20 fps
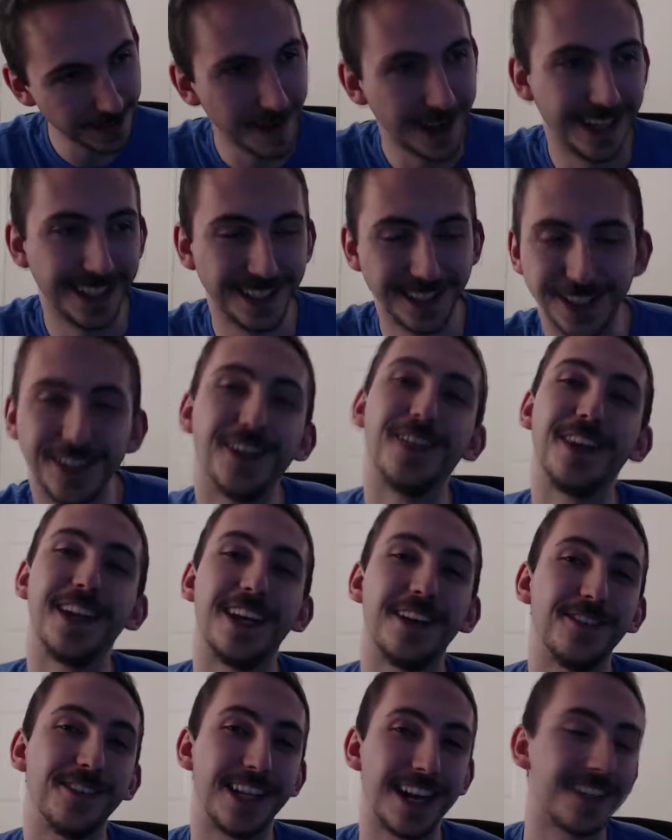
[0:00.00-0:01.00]
sure that
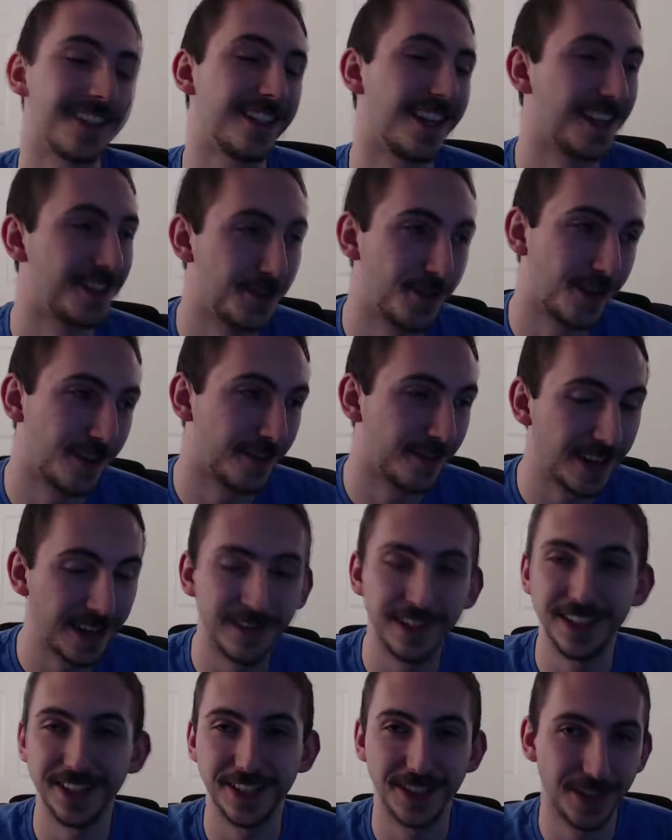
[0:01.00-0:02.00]
it was actually at
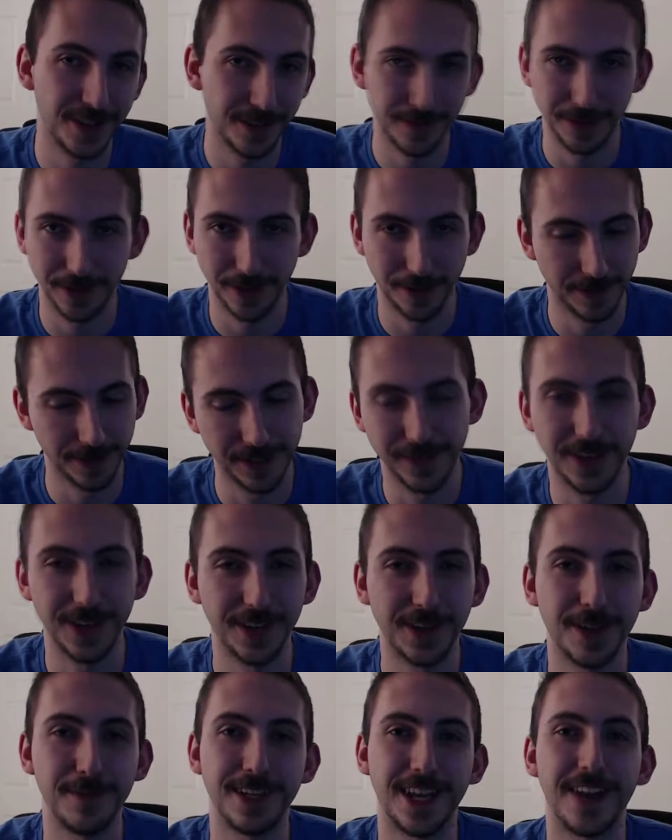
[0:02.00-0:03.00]
250. So you know when this video
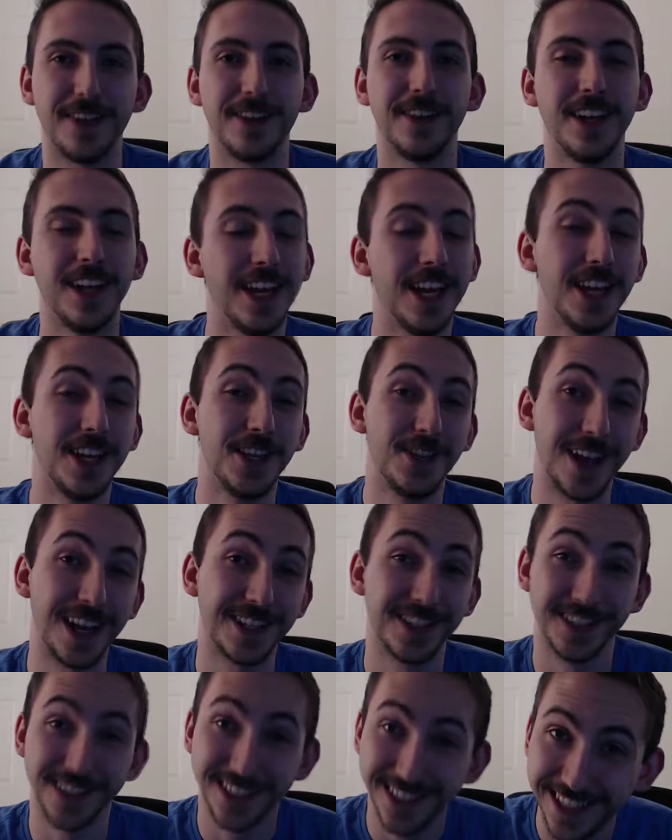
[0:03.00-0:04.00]
comes out, you
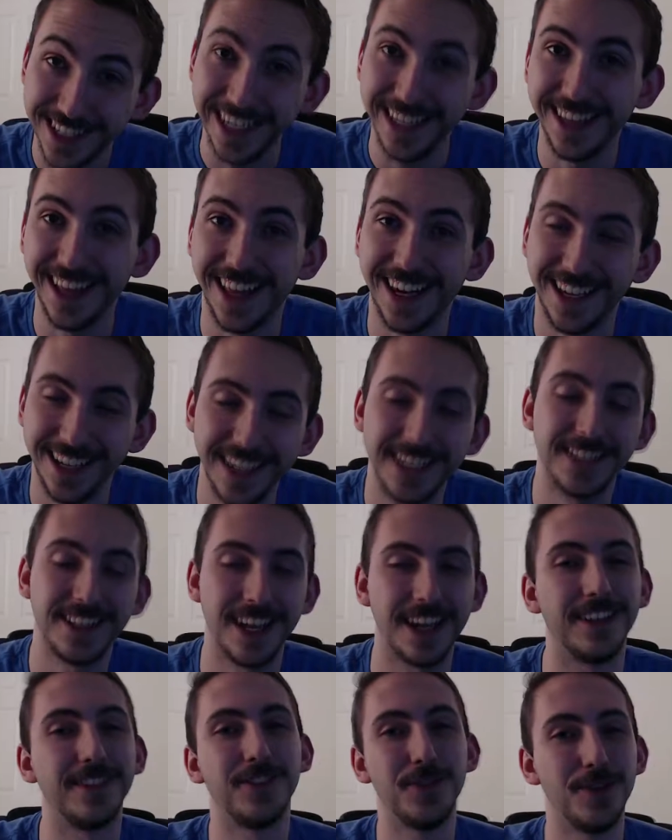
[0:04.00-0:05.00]
actually see that it is
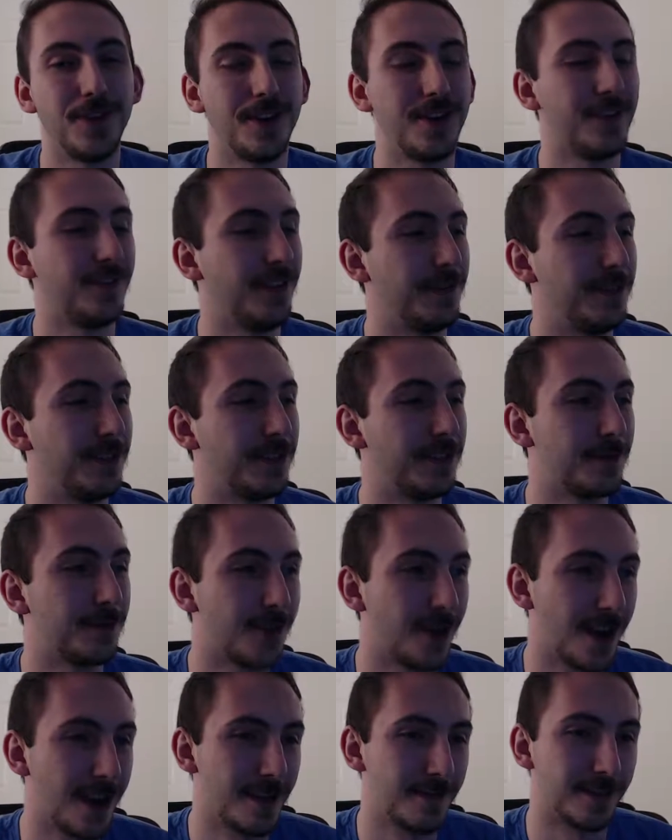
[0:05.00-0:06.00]
at 250
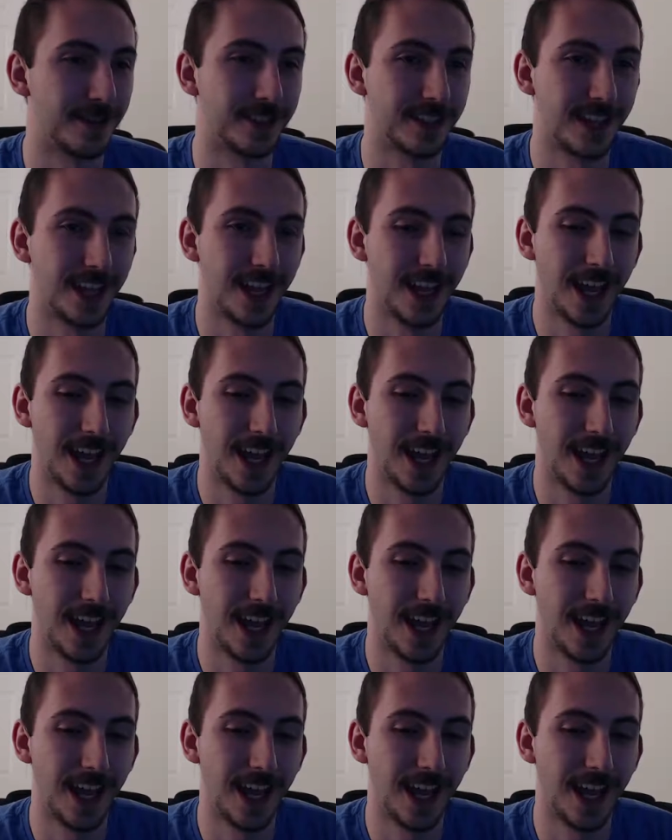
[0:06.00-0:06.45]
subscribers.